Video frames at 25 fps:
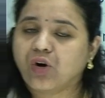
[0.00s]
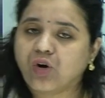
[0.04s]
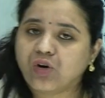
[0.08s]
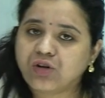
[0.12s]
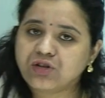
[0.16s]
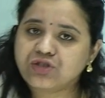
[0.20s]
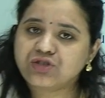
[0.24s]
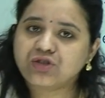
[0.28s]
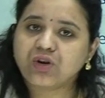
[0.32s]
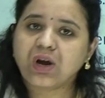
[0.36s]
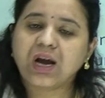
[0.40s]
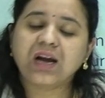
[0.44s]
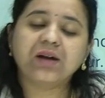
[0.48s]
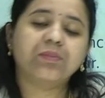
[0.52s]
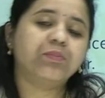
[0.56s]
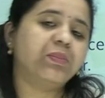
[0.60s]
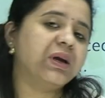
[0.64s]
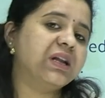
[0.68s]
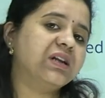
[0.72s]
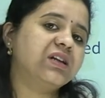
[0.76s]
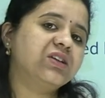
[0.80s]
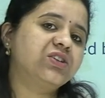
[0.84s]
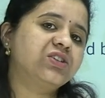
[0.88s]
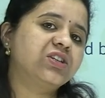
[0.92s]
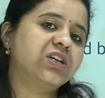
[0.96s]
also had
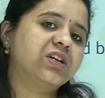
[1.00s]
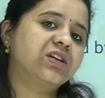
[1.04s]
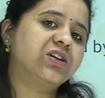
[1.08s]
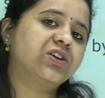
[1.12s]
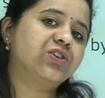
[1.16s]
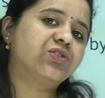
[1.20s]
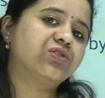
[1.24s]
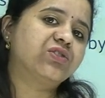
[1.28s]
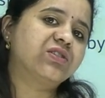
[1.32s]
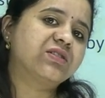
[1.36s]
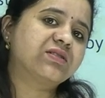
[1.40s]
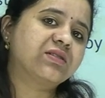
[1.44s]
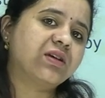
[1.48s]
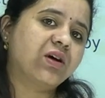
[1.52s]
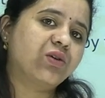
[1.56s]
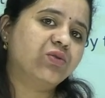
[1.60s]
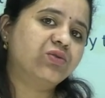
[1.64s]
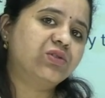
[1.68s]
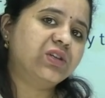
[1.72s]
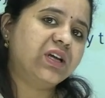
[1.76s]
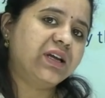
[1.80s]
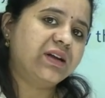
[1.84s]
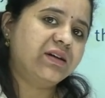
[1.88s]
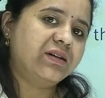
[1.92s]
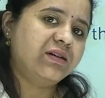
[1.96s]
penetrated to the
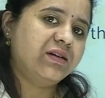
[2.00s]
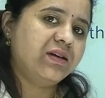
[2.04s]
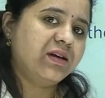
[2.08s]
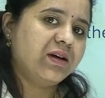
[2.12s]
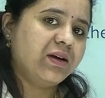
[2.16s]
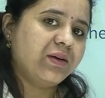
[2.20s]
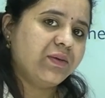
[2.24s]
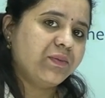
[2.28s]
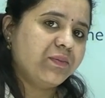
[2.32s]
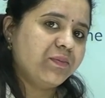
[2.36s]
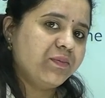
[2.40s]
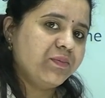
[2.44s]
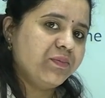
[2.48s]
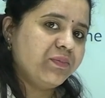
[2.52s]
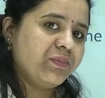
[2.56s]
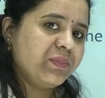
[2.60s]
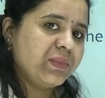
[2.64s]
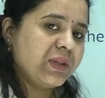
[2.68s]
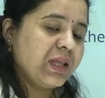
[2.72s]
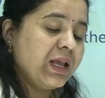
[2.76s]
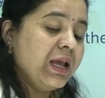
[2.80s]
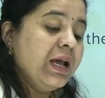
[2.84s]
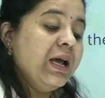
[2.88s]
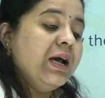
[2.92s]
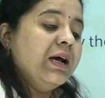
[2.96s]
South India.
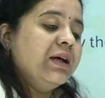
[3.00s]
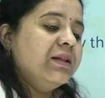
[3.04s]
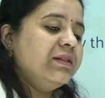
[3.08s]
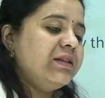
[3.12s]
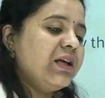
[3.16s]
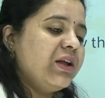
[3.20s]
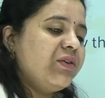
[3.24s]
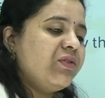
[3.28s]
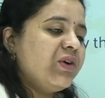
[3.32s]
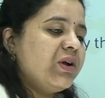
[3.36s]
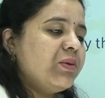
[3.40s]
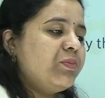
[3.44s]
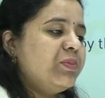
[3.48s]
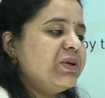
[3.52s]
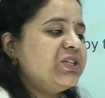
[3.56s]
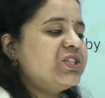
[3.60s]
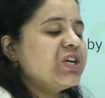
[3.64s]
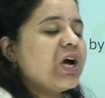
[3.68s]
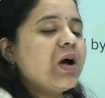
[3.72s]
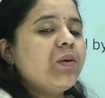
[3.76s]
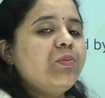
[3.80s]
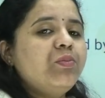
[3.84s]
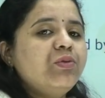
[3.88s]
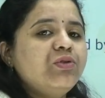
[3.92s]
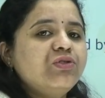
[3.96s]
There were
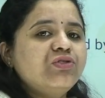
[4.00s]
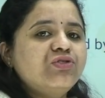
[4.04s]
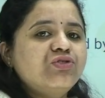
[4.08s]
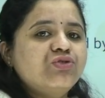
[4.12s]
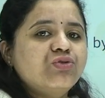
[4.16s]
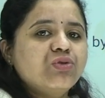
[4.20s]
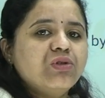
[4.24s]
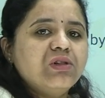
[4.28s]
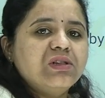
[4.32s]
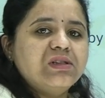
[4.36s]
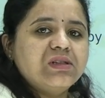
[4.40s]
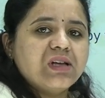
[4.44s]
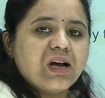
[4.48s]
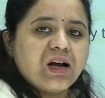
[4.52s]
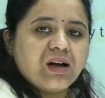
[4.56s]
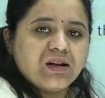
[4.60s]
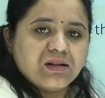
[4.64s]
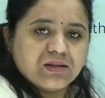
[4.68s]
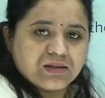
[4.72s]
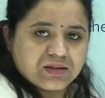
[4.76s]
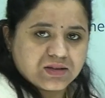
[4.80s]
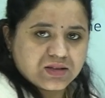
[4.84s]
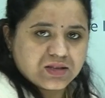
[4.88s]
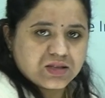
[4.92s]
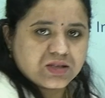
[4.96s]
Bijapur
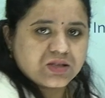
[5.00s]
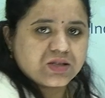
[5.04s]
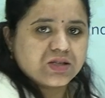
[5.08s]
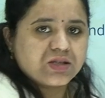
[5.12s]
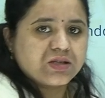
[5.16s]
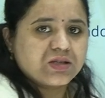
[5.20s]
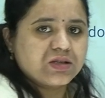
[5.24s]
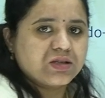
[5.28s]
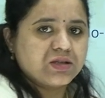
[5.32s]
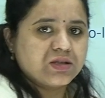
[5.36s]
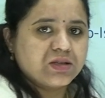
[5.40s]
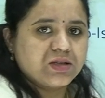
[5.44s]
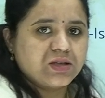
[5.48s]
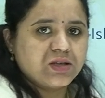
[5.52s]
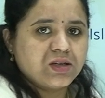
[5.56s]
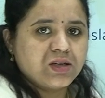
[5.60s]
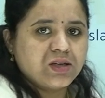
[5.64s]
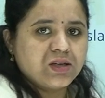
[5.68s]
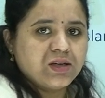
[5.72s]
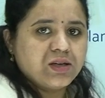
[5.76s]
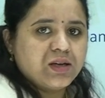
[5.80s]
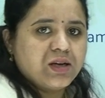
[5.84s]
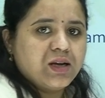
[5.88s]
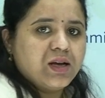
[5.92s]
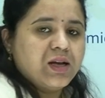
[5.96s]
Sultans.
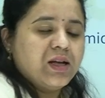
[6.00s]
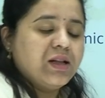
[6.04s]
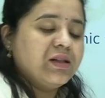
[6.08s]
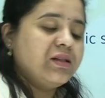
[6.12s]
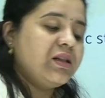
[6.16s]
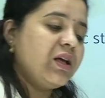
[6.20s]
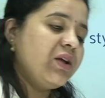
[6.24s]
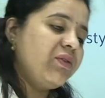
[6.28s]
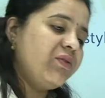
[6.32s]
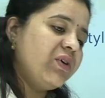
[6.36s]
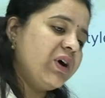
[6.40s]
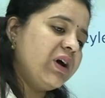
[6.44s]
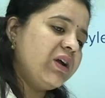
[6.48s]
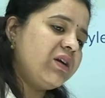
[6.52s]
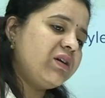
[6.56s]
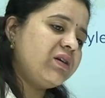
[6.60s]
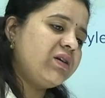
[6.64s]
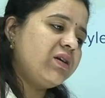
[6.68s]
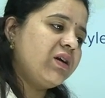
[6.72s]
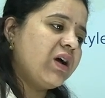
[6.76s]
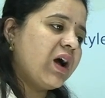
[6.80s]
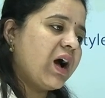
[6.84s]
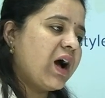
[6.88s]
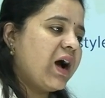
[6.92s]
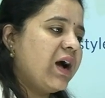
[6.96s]
There were
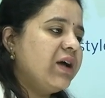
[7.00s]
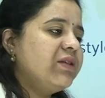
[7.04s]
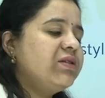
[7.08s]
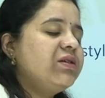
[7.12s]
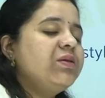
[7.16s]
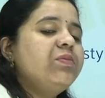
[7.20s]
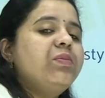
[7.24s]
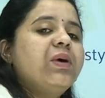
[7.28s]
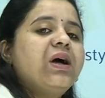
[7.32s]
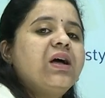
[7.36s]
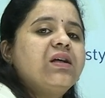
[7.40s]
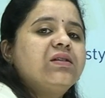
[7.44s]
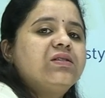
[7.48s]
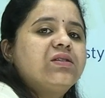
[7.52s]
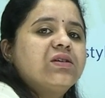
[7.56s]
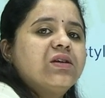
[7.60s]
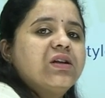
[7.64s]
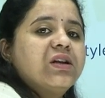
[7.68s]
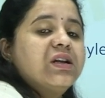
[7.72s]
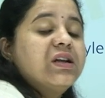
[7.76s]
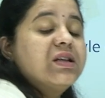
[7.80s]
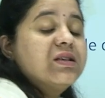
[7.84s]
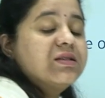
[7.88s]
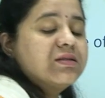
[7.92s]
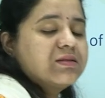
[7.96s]
Hyderabad
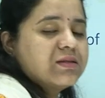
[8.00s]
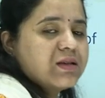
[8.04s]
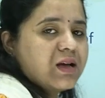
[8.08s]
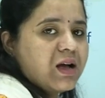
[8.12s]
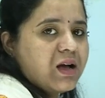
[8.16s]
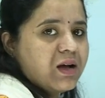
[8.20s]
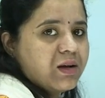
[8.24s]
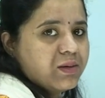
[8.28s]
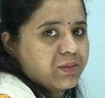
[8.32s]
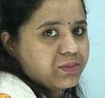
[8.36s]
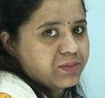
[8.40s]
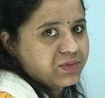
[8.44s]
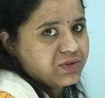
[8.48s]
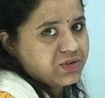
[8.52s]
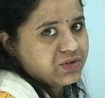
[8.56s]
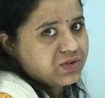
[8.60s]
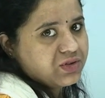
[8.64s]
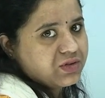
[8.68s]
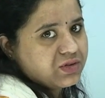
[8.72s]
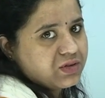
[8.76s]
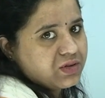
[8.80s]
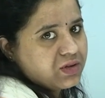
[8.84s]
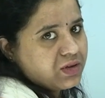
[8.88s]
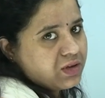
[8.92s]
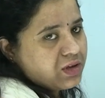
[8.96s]

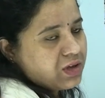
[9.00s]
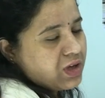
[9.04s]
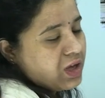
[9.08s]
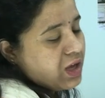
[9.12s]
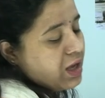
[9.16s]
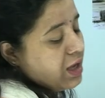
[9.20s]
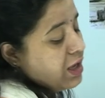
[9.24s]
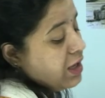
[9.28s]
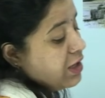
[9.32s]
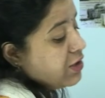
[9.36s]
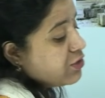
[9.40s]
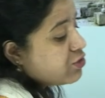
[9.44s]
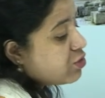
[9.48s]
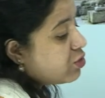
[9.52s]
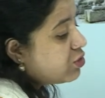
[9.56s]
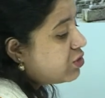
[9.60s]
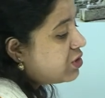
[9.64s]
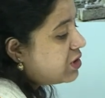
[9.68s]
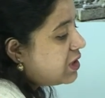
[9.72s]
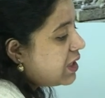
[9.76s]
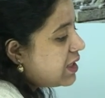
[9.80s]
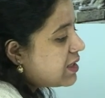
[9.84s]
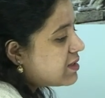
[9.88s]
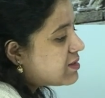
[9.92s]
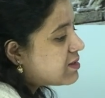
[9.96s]
Nizams.
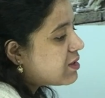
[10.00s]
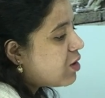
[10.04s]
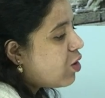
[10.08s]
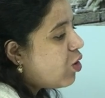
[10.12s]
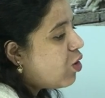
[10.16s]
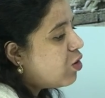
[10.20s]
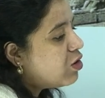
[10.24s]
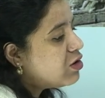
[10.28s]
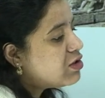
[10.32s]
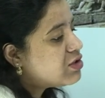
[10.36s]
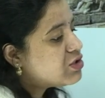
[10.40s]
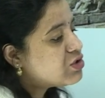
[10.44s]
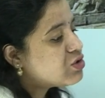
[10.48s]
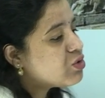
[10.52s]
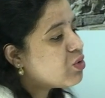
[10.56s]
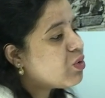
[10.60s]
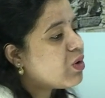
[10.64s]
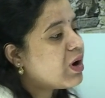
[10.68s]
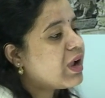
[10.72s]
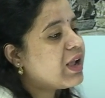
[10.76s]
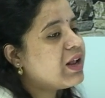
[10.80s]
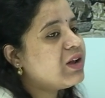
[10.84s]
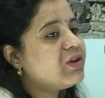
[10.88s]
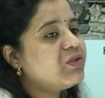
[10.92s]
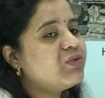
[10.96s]
So this
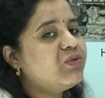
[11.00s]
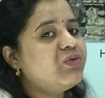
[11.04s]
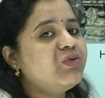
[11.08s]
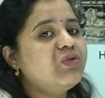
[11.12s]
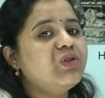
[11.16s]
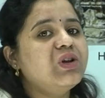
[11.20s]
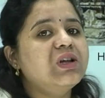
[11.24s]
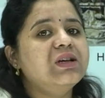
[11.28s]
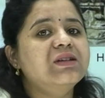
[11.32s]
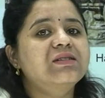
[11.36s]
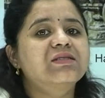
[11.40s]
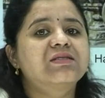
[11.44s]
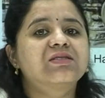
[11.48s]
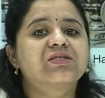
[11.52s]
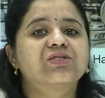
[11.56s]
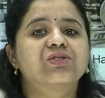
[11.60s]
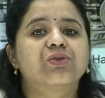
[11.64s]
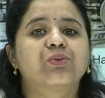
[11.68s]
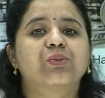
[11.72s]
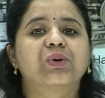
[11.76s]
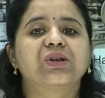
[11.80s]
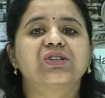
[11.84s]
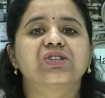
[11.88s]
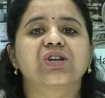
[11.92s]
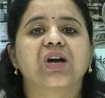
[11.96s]
also influenced
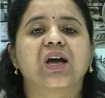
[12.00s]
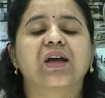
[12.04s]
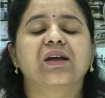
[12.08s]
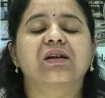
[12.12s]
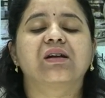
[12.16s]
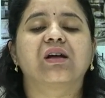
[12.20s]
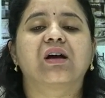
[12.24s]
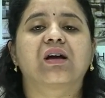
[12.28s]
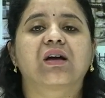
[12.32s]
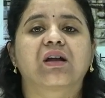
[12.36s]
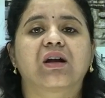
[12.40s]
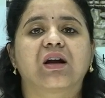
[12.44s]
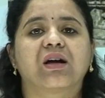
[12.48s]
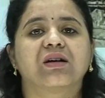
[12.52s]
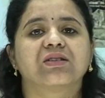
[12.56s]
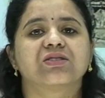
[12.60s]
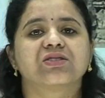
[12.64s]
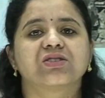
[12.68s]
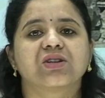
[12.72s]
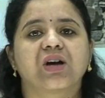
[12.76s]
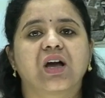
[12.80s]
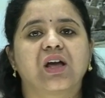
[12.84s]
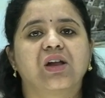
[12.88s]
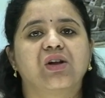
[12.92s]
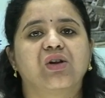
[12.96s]
the Vijayanagara
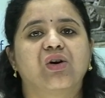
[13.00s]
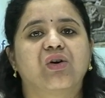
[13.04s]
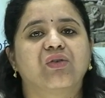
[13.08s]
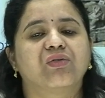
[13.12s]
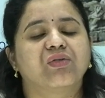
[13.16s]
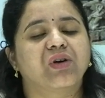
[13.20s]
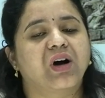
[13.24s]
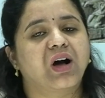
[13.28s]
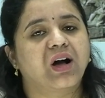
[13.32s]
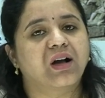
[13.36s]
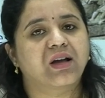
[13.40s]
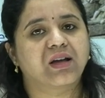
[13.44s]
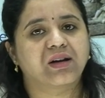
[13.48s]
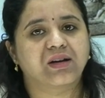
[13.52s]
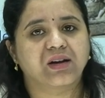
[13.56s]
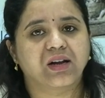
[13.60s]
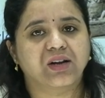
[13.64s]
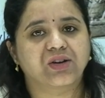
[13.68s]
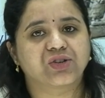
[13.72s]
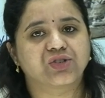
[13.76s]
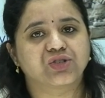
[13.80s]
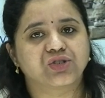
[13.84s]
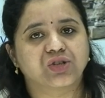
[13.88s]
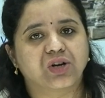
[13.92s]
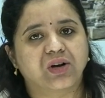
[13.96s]
style of
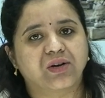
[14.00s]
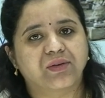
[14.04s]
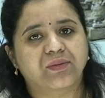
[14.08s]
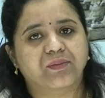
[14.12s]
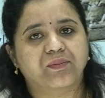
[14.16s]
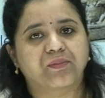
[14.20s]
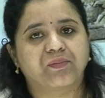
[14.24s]
architecture.